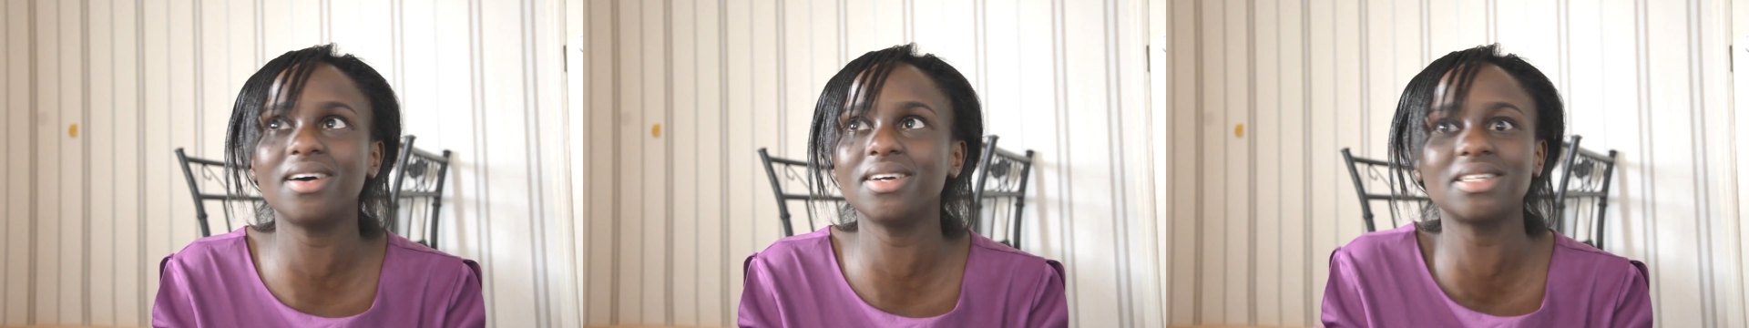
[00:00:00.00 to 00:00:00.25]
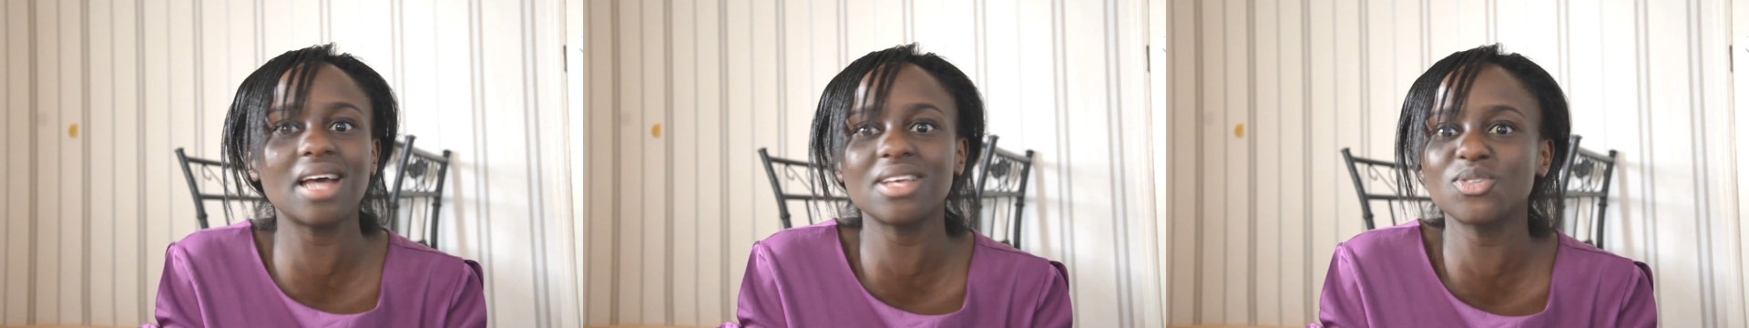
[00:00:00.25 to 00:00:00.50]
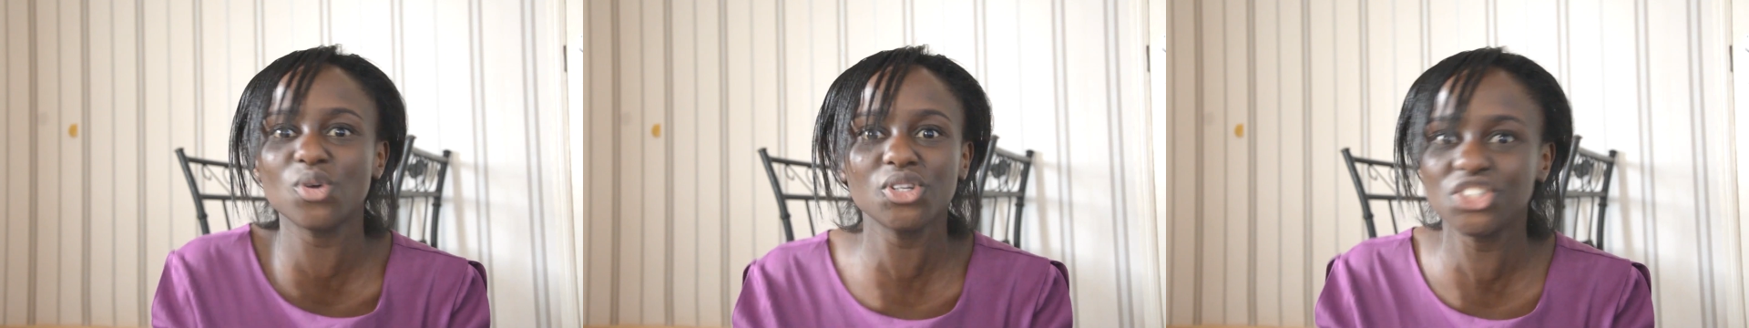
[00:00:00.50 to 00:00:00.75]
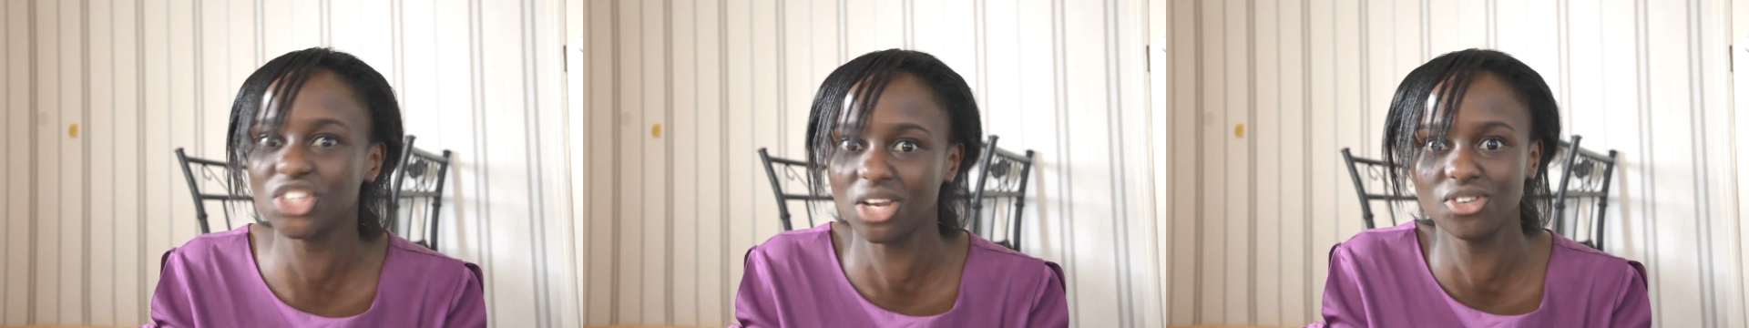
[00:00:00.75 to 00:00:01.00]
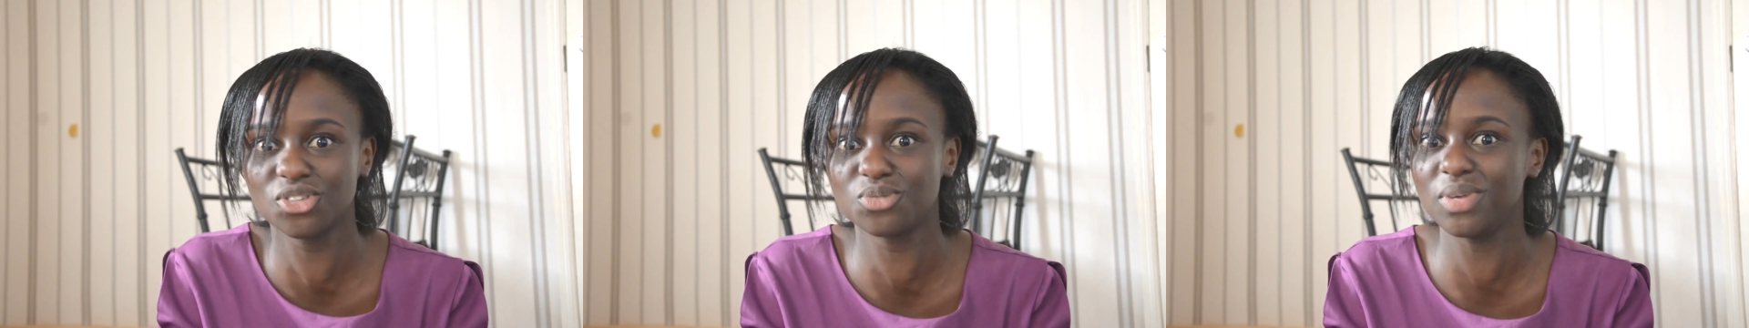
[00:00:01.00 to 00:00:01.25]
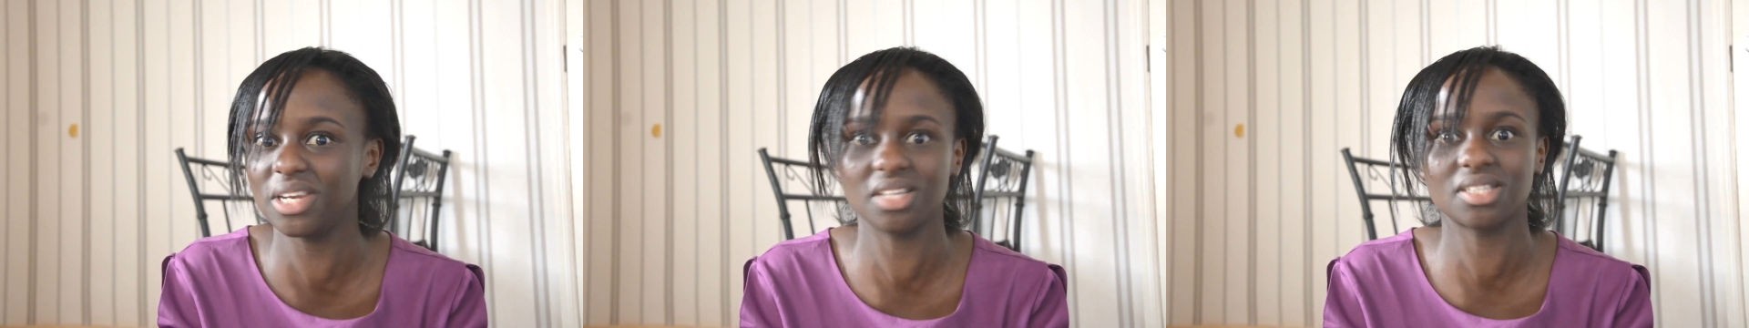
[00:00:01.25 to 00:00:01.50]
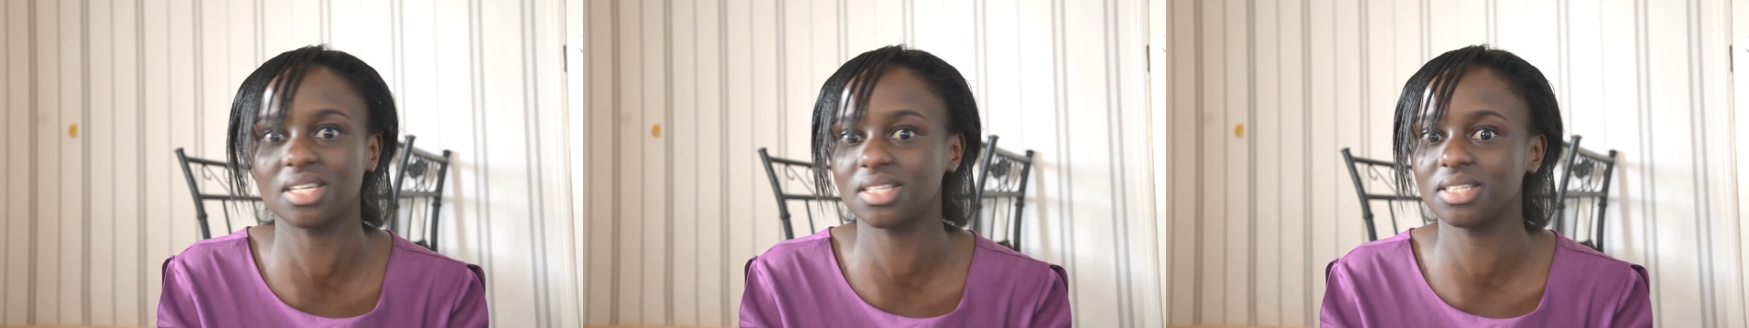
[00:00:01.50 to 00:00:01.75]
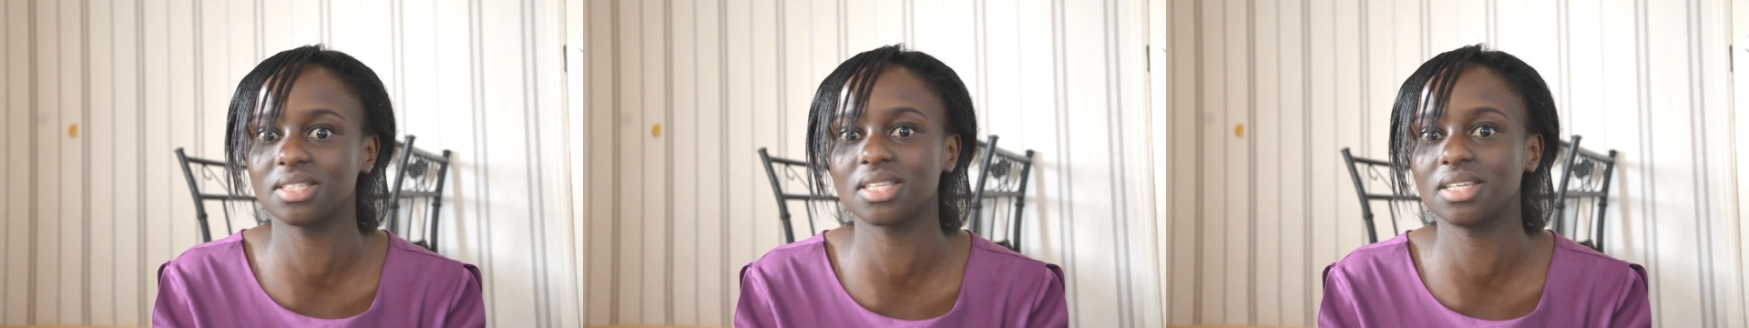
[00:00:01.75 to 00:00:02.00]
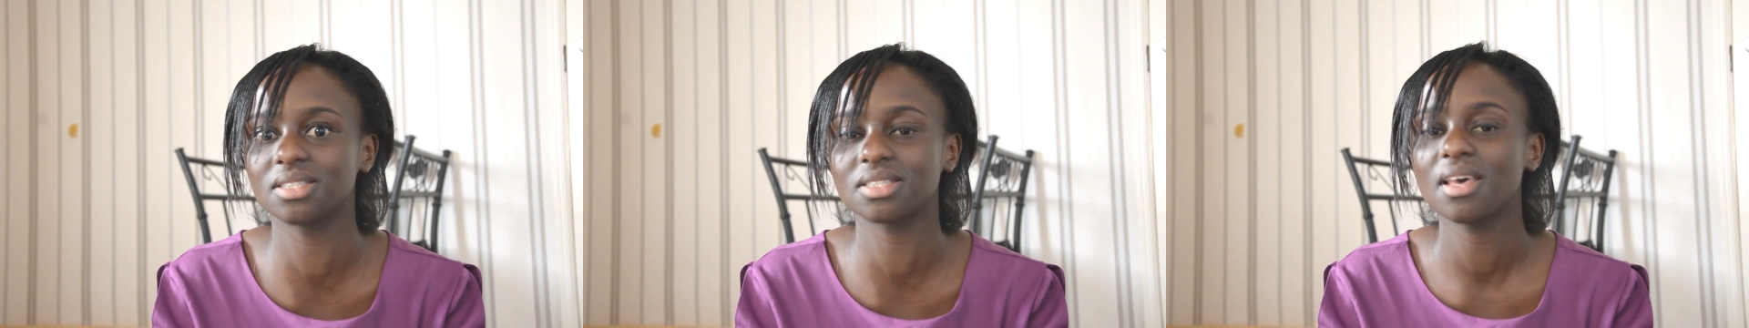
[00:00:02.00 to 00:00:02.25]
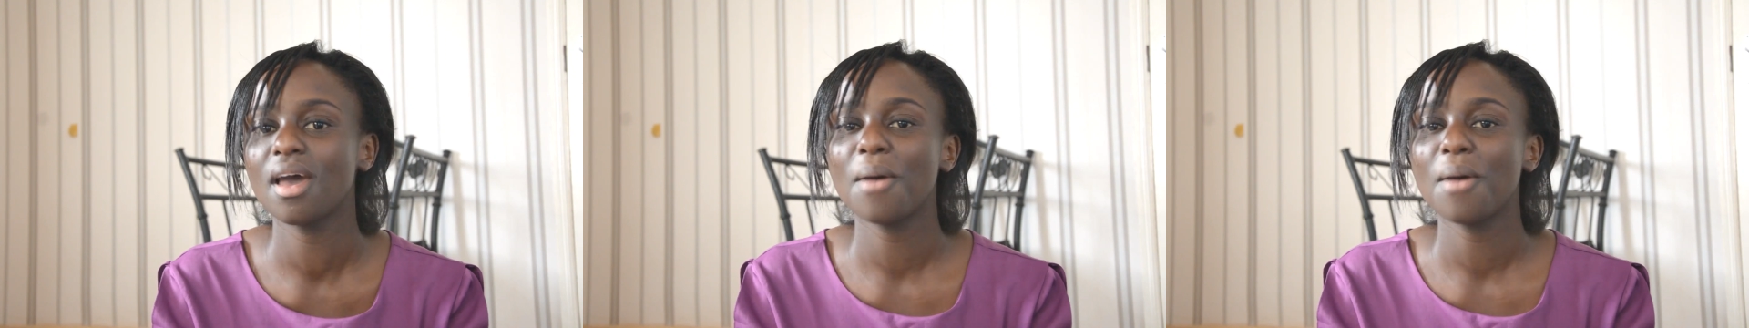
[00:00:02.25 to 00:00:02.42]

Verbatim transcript: It has not changed me in a certain sense